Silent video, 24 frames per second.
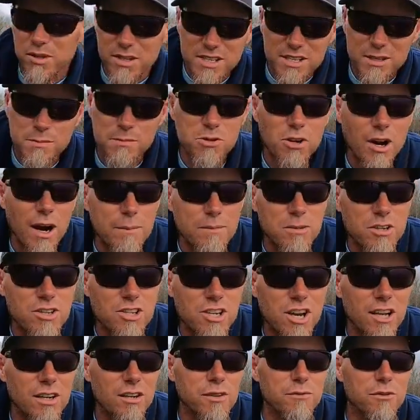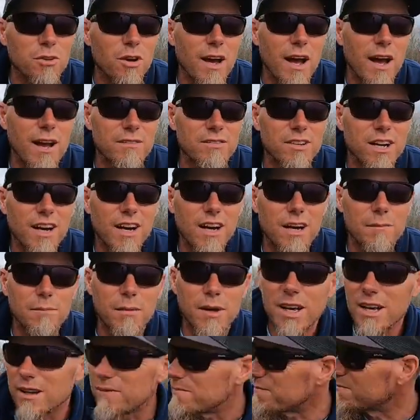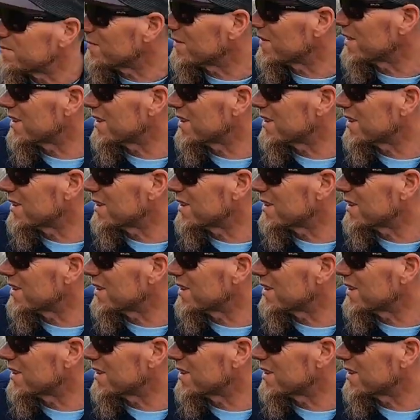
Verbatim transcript: Please subscribe to the channel if you have not, man.